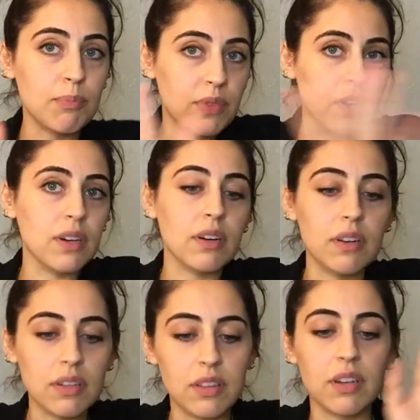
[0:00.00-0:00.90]

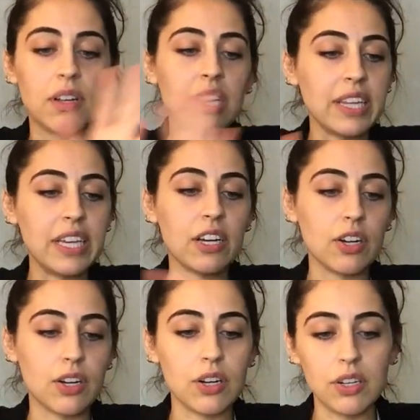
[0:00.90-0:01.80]
the the
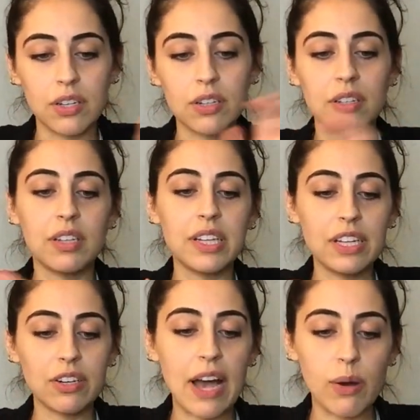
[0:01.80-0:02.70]
clear
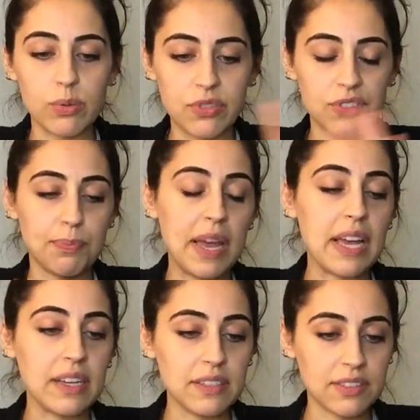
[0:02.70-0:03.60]
cleared out
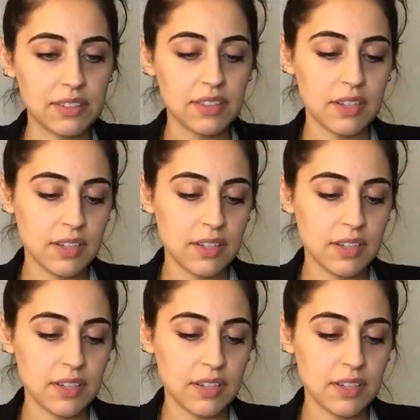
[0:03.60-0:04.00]
space